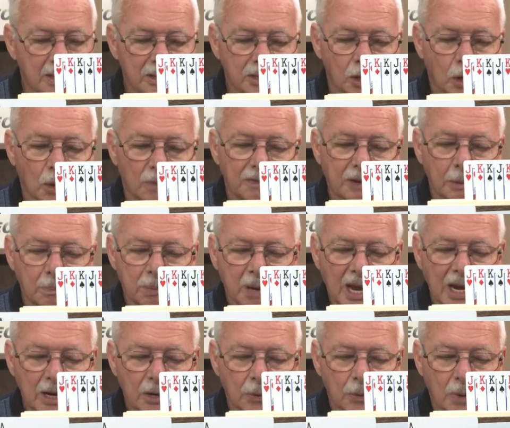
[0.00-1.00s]
So if you
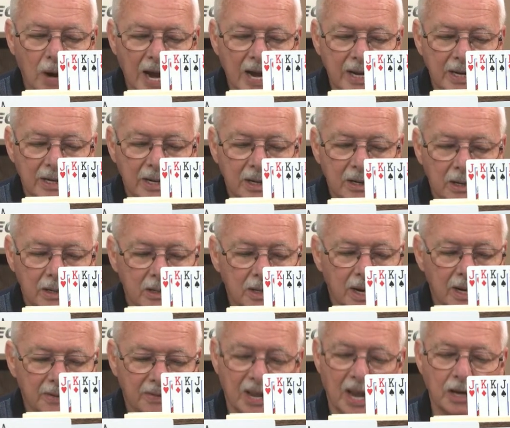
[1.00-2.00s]
play your right,
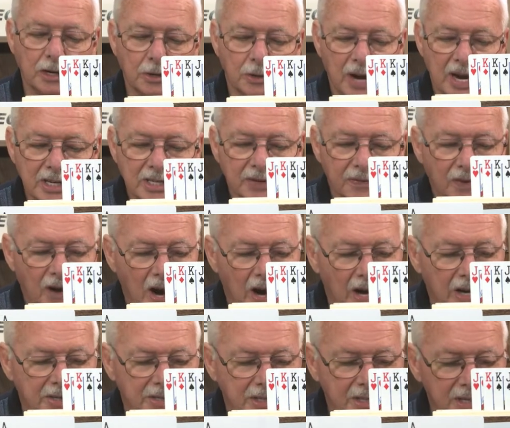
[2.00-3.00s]
then your ace of
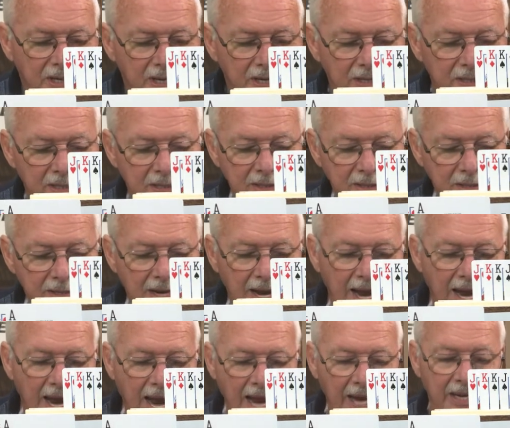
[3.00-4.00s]
hearts
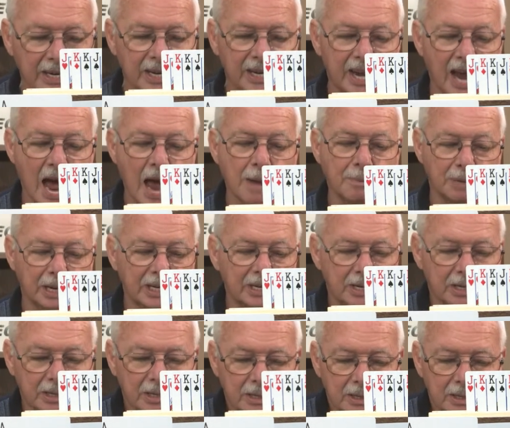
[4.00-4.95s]
and a diamond,